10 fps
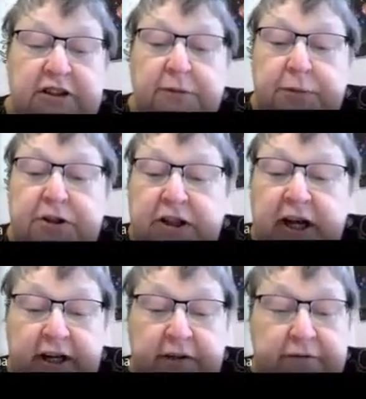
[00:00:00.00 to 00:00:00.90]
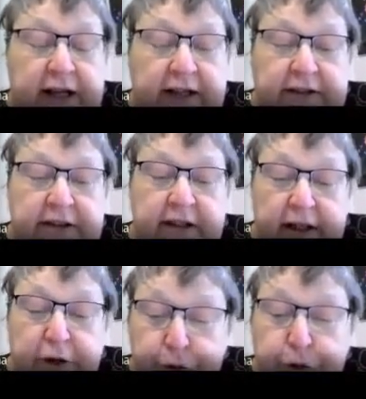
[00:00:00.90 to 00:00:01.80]
they behave like the
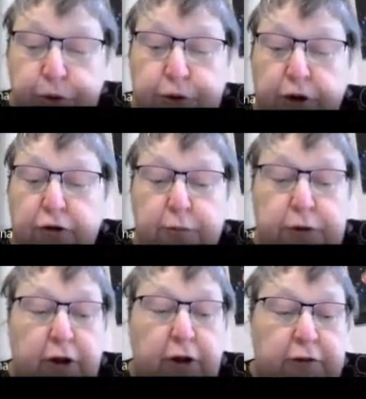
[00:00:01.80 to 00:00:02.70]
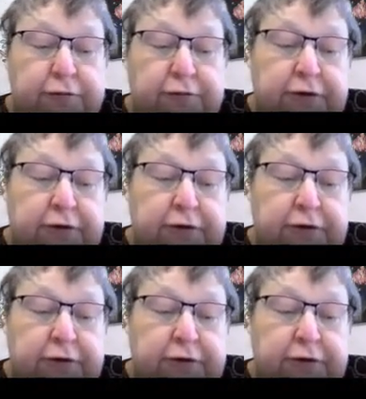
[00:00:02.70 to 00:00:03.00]
L2 norm of